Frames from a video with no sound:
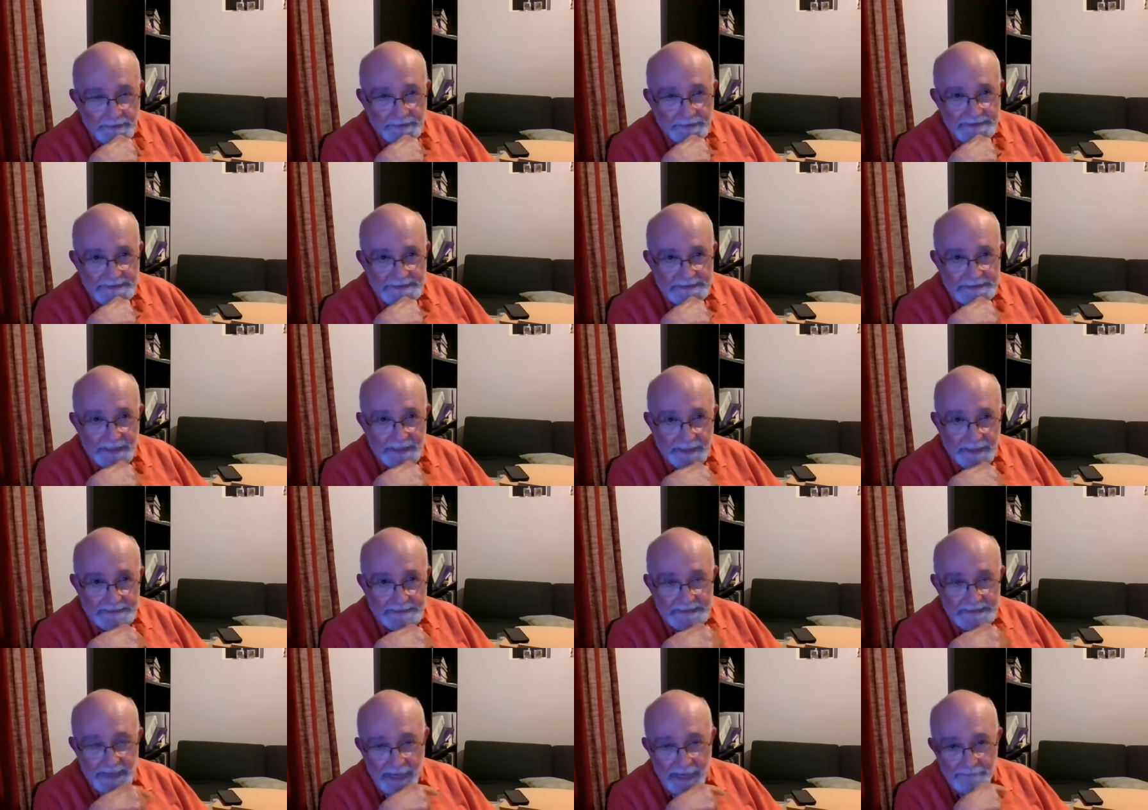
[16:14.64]

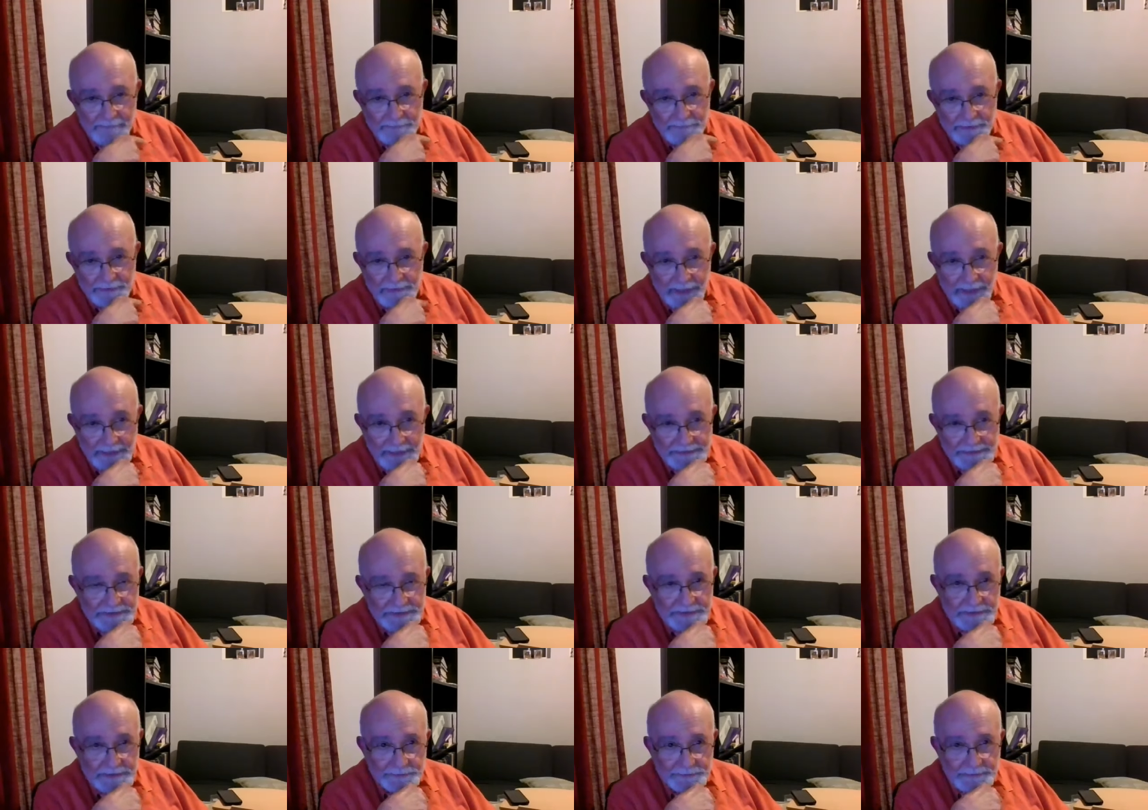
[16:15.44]
There's a
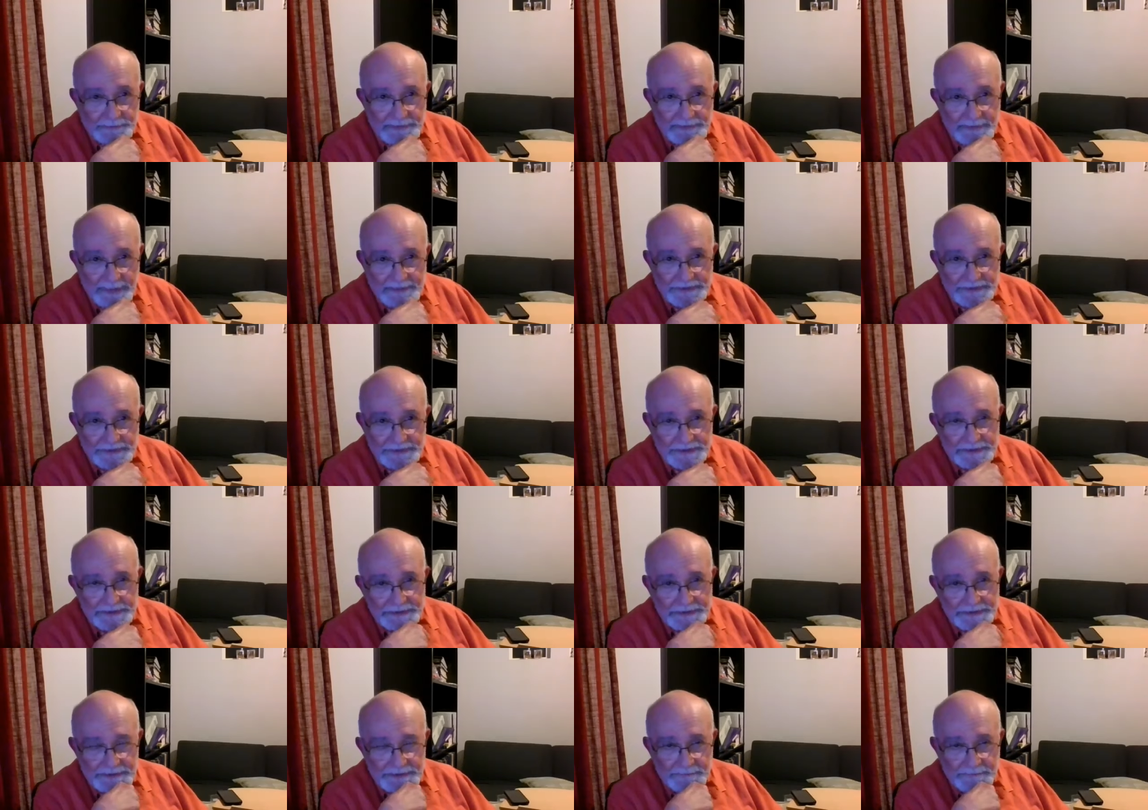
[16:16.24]
typological
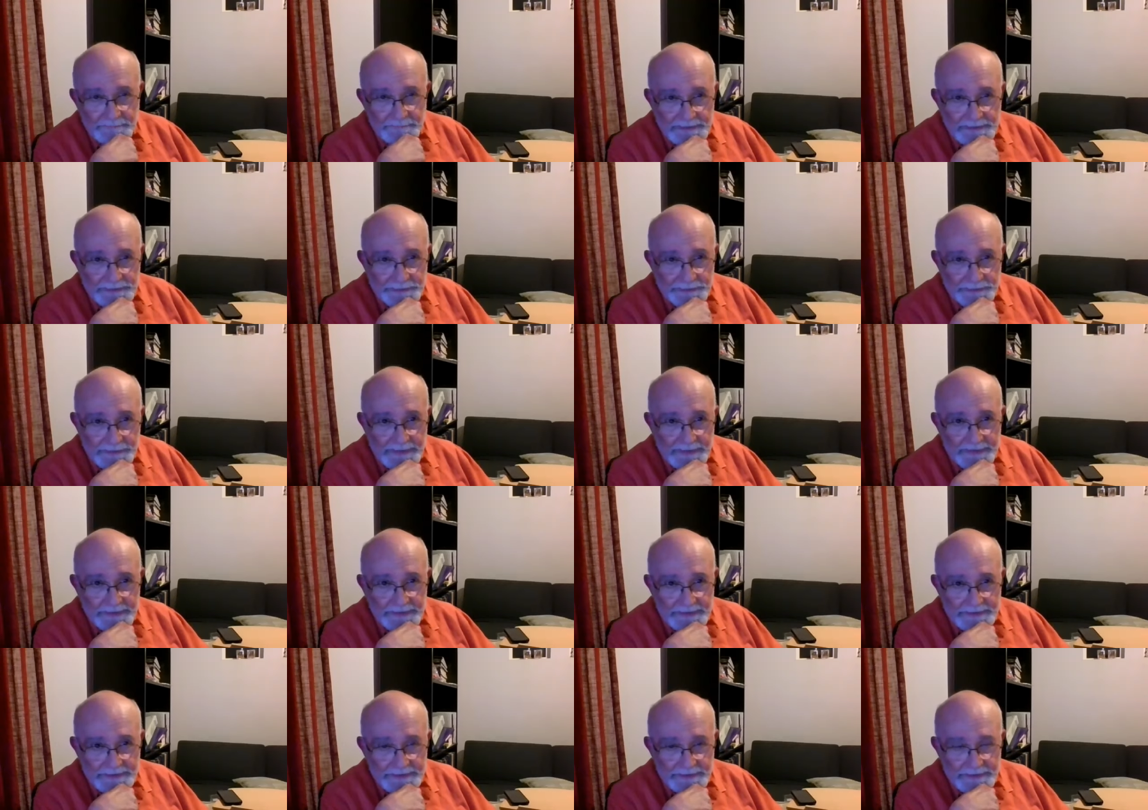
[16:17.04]
relationship
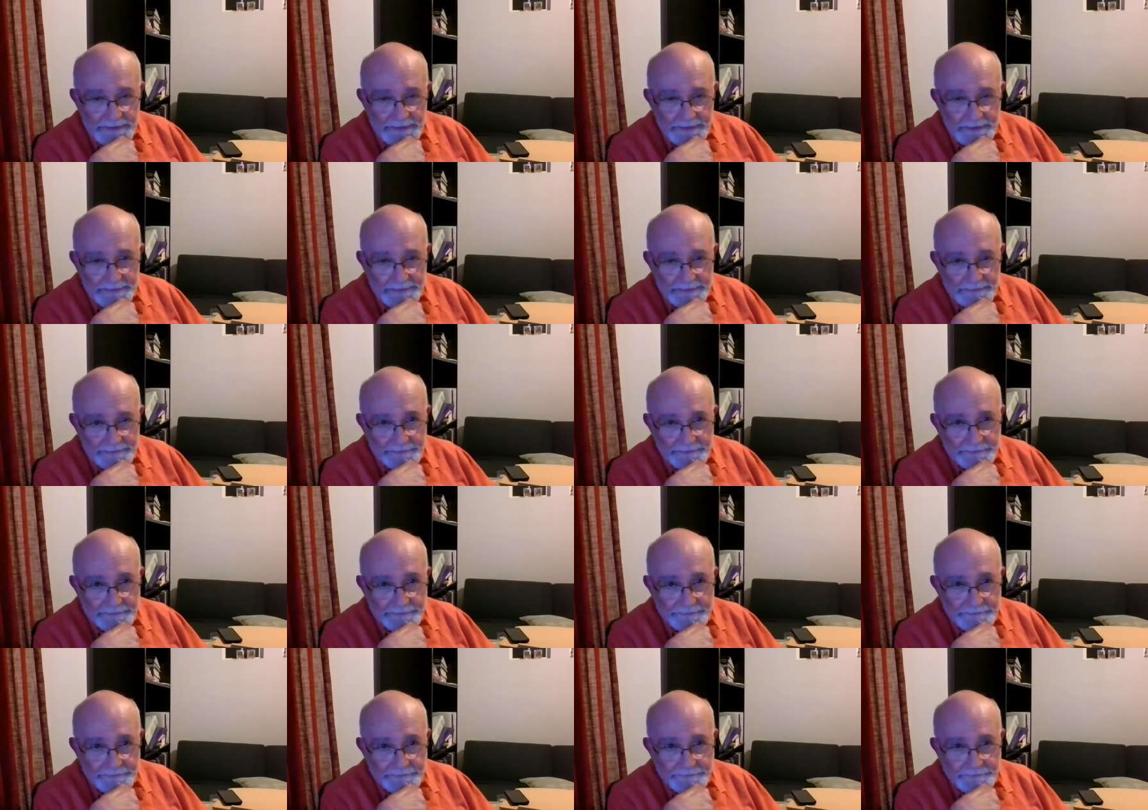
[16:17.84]
between the two.